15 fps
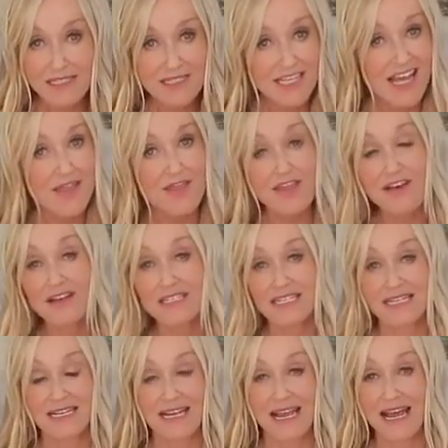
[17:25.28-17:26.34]

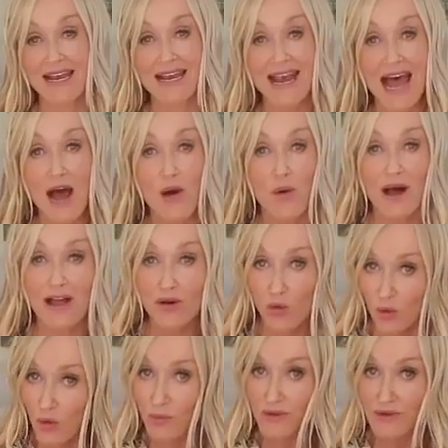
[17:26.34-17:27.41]
10:30, and now I'll
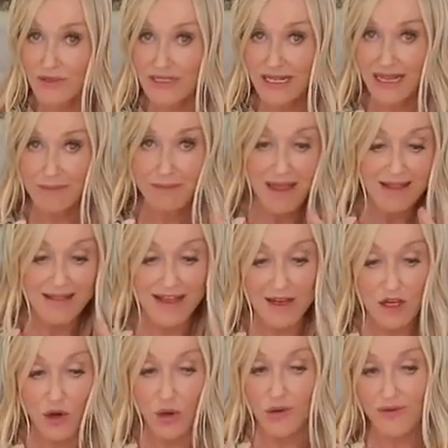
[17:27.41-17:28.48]
almost like make
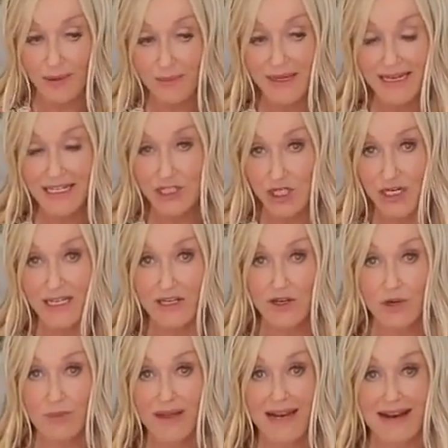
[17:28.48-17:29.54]
that goal of I'm going to try and go
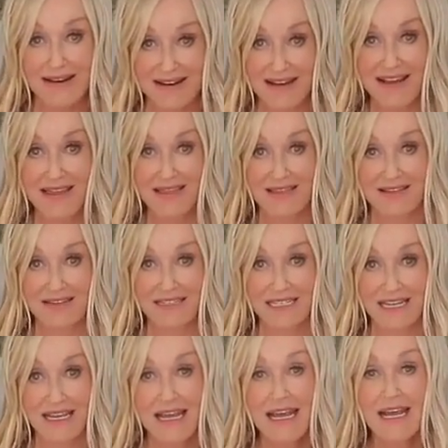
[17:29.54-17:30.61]
to bed at
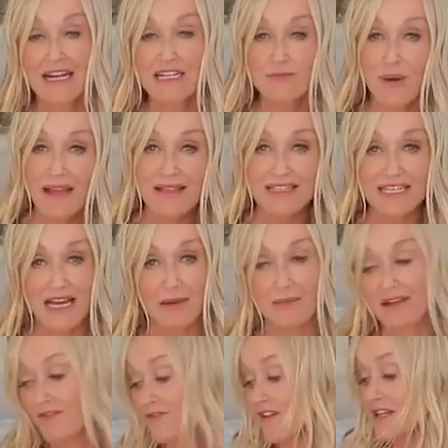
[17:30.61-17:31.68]
9:30, because by the time
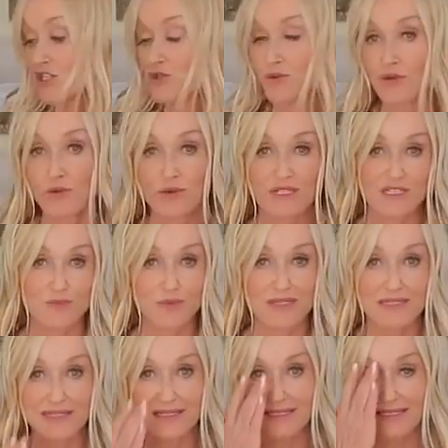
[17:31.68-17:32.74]
I've finished with all this
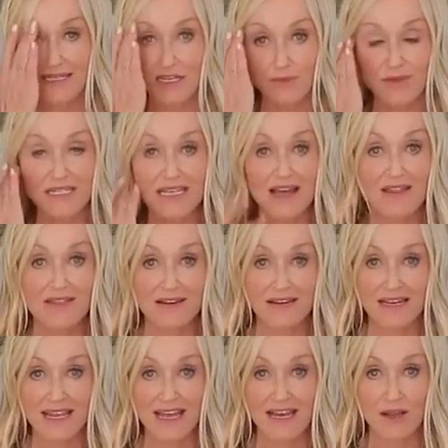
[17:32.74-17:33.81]
business it's going to be
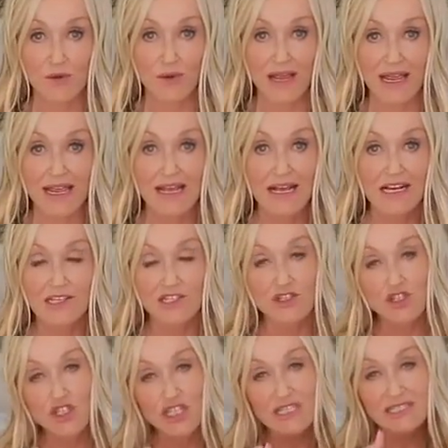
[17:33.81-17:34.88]
10:30 anyway.
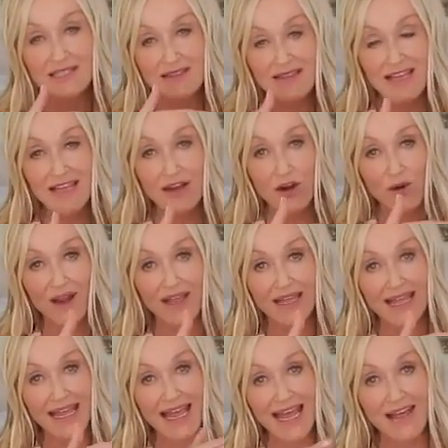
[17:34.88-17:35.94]
So just think
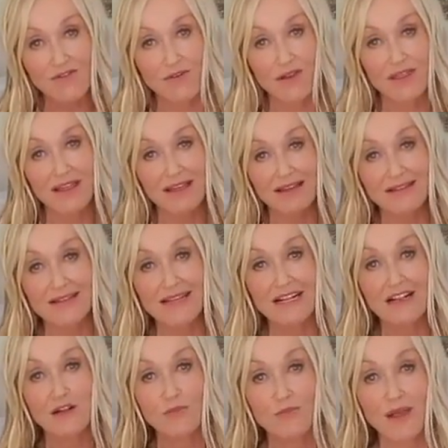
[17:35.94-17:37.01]
cranking everything a
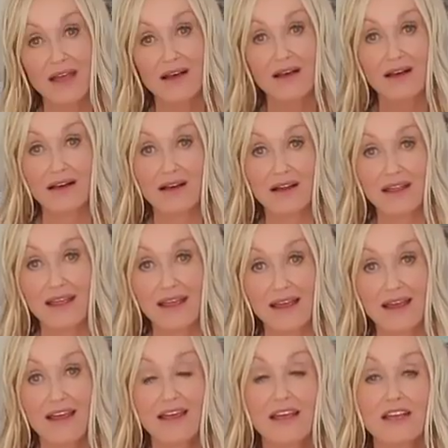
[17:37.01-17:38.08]
little bit
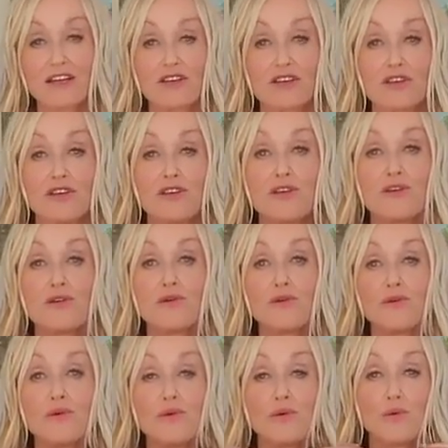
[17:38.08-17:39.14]
earlier.
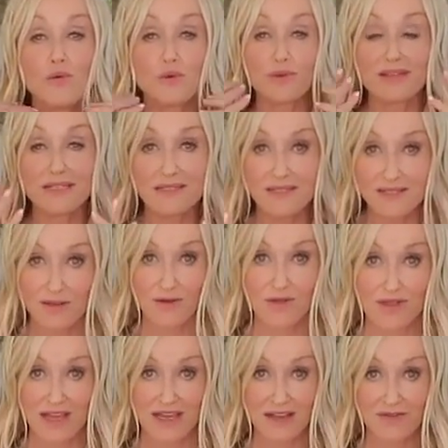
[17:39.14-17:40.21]
You will be so
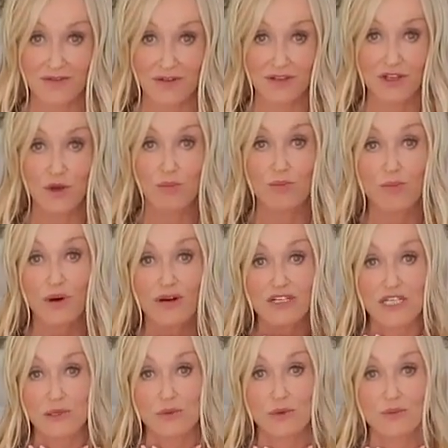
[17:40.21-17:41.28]
thankful. Your
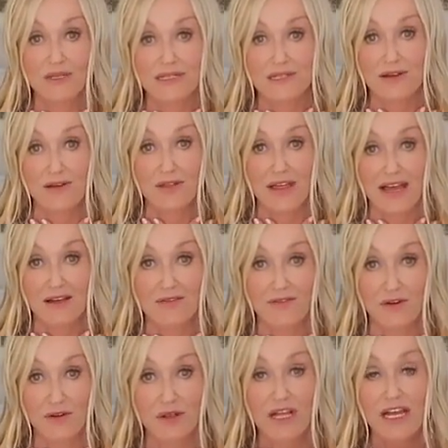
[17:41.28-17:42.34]
body will be so
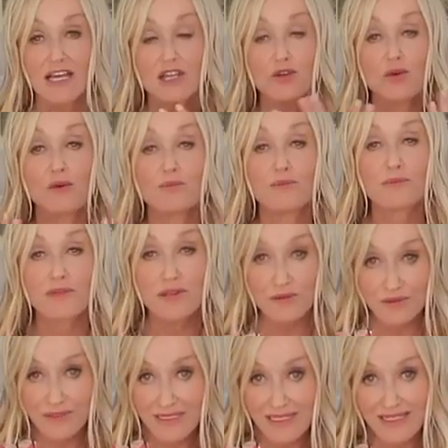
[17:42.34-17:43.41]
thankful. Your
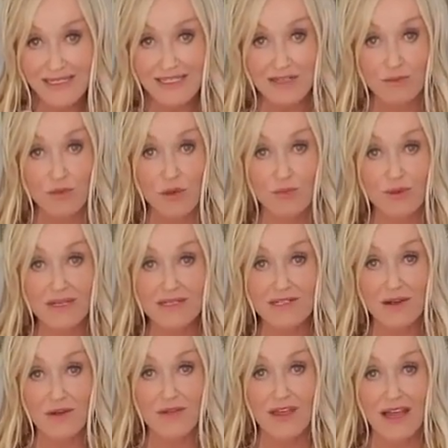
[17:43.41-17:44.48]
immune system will be
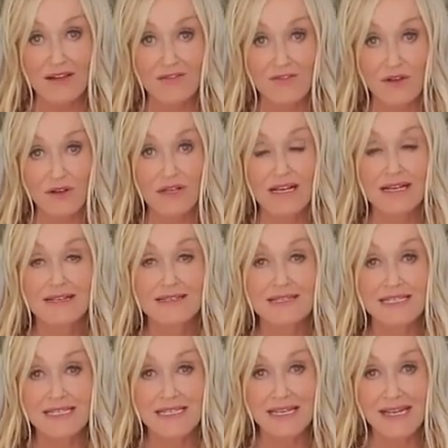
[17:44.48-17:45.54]
so thankful.
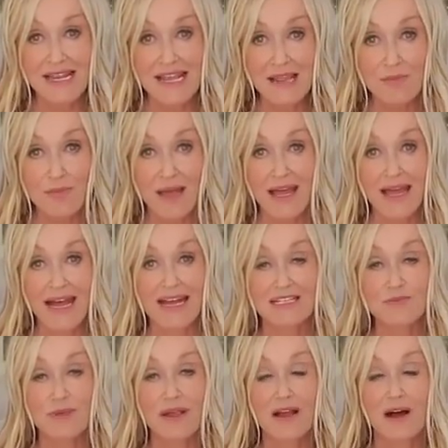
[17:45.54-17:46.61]
Sleep
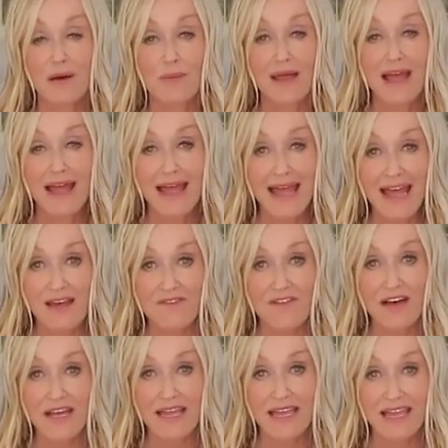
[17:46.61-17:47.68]
has become
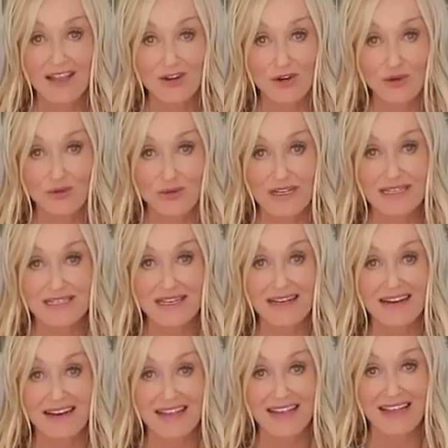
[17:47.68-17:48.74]
ever
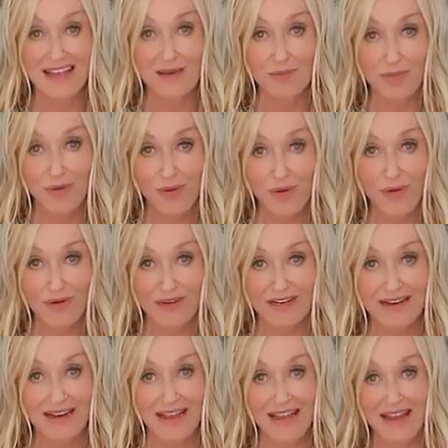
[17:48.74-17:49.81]
increasingly
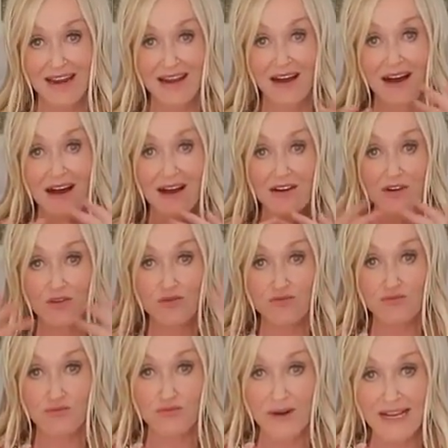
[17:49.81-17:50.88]
important in our
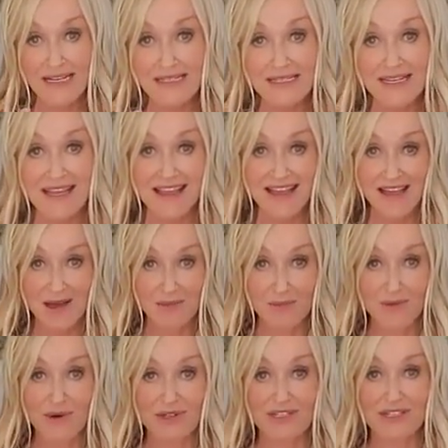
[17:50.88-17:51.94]
crazy
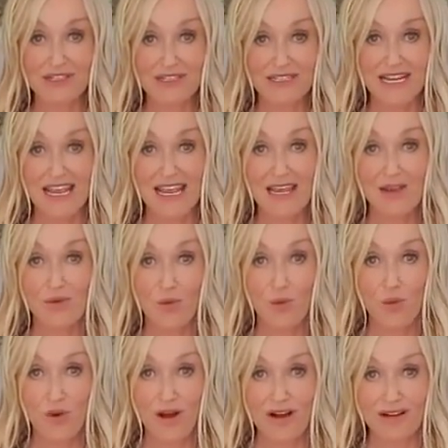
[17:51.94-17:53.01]
modern day
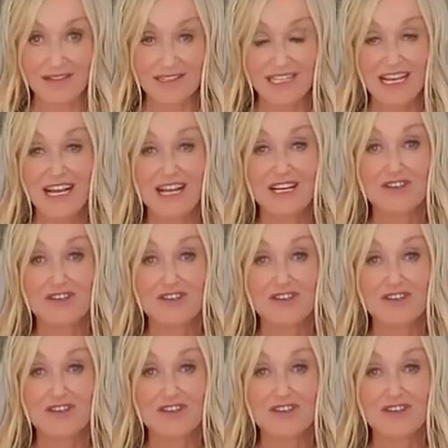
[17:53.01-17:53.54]
world.